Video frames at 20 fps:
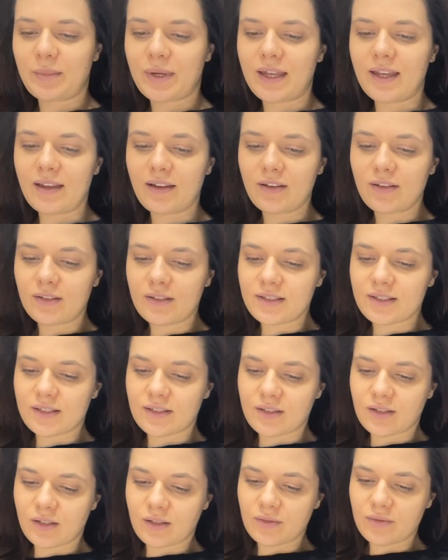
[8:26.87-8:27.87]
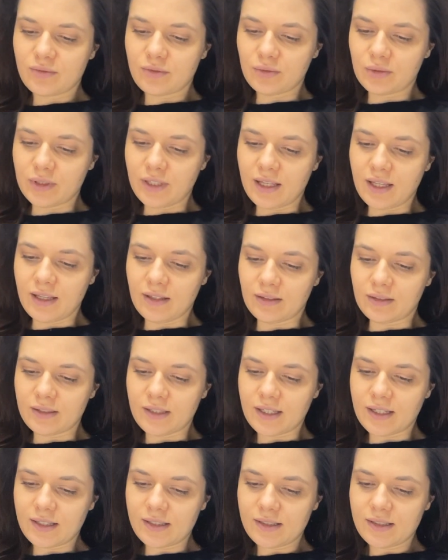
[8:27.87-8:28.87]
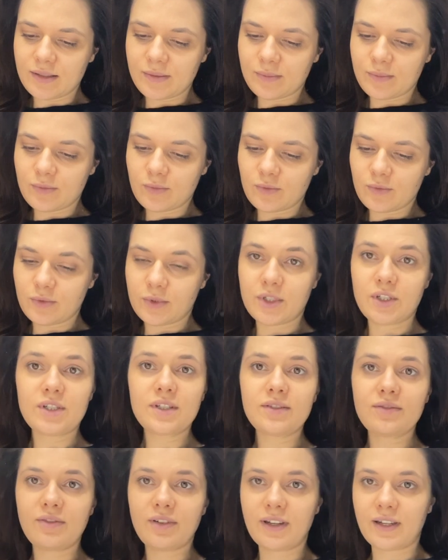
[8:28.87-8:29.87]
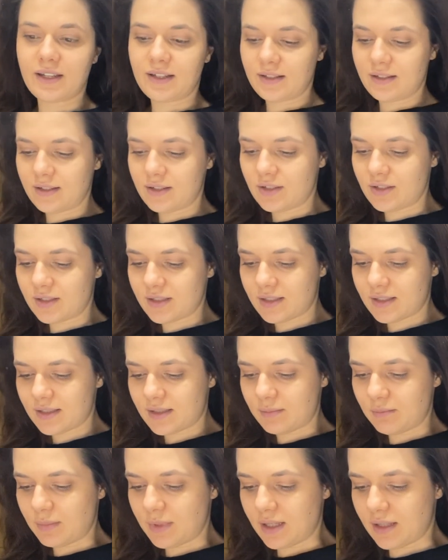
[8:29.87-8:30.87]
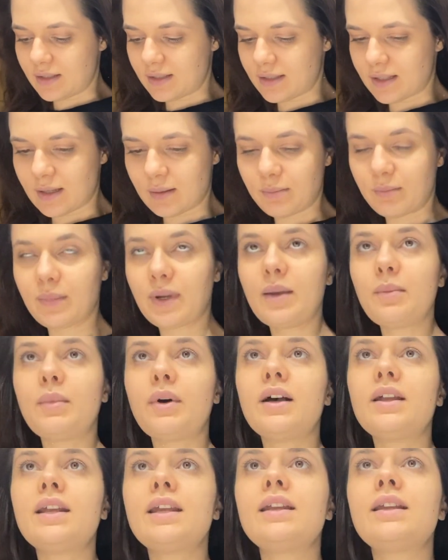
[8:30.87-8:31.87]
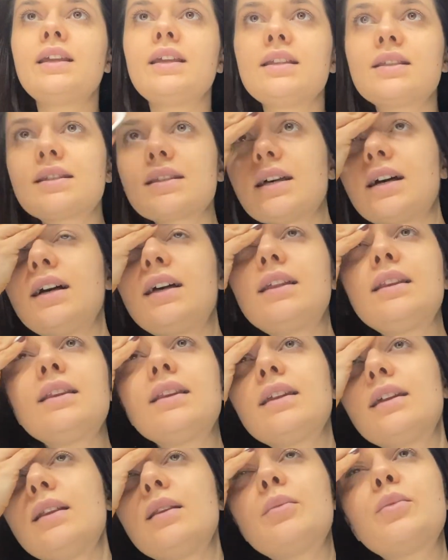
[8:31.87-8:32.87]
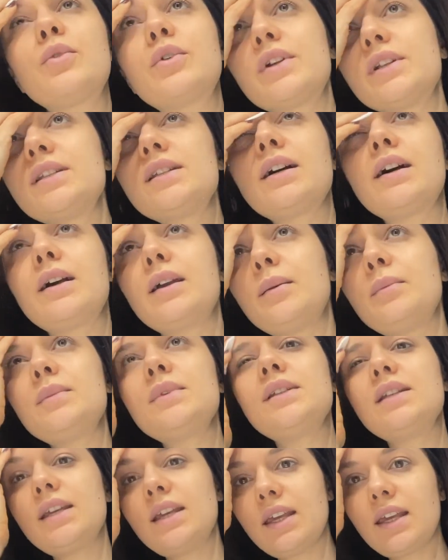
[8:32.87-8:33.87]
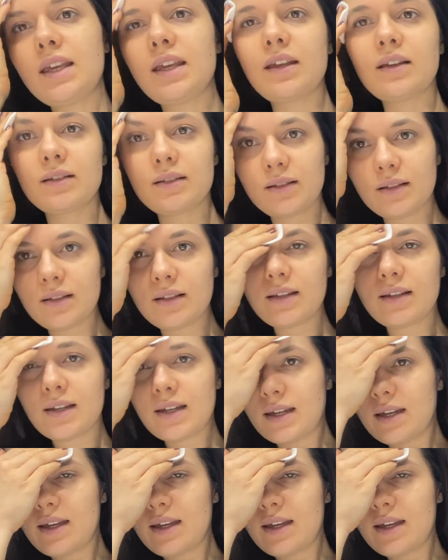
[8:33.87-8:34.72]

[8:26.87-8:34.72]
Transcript: My ankle is not fully healed yet, which is fine. It just means that my body needs a little more time to heal,